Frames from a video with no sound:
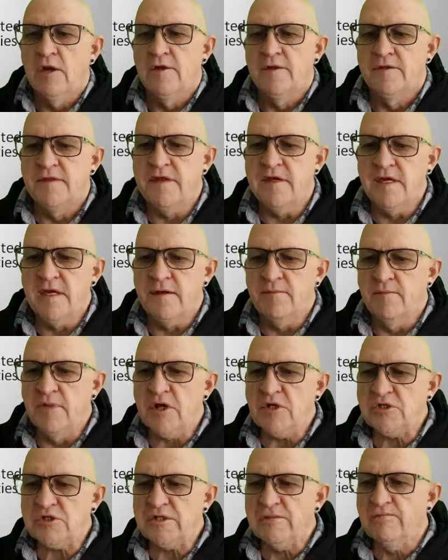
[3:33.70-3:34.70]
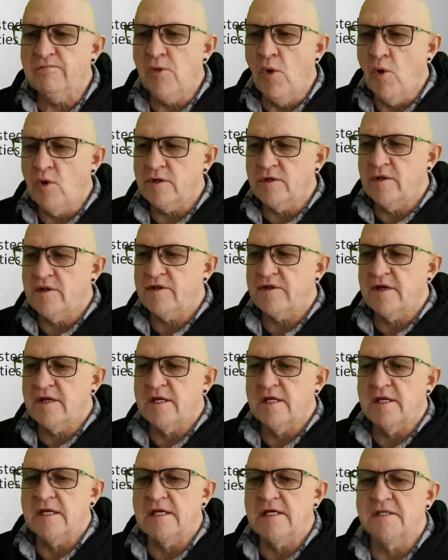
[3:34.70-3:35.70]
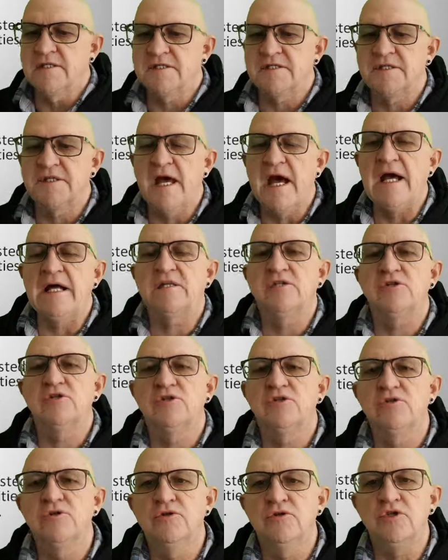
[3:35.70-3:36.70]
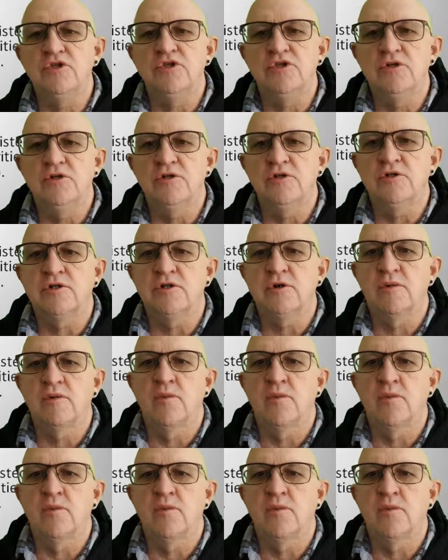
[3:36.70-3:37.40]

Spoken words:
the most important thing is that you should,